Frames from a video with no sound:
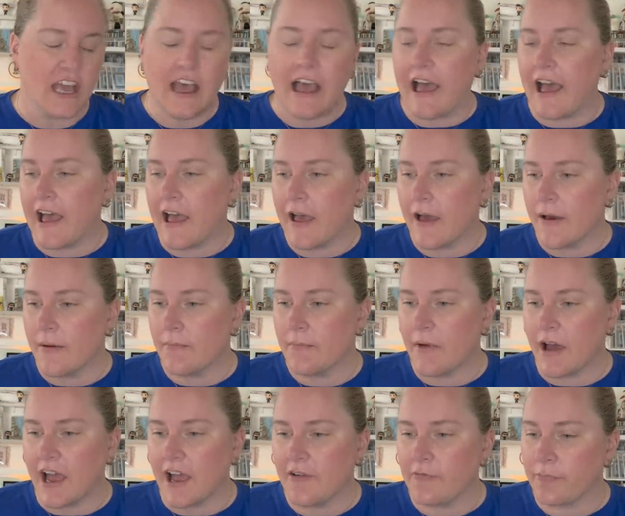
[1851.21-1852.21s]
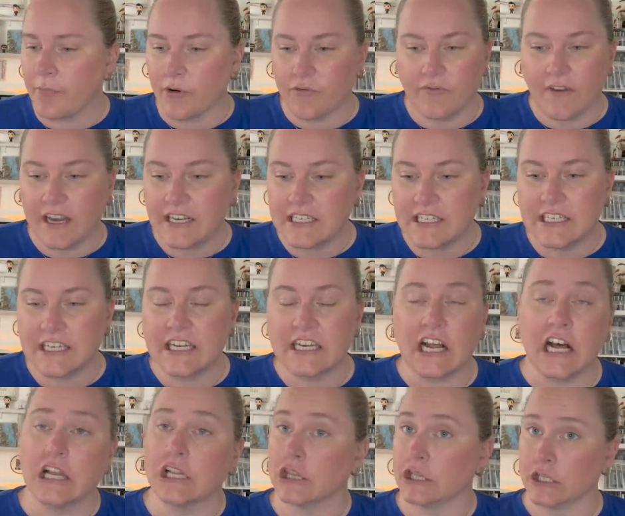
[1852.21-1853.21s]
I've perfected it
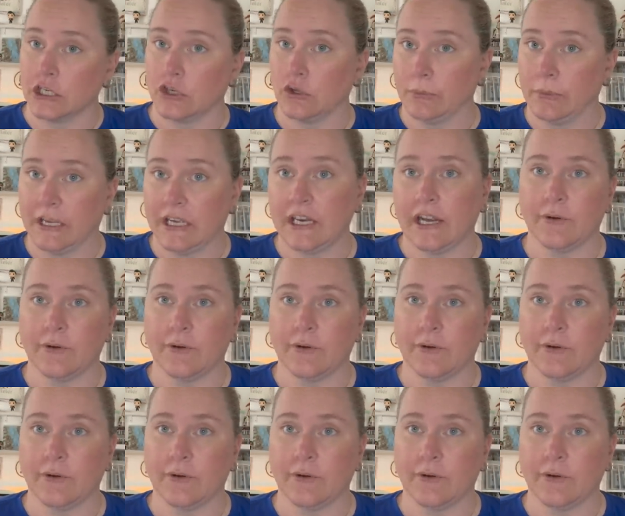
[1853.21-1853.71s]
a little bit.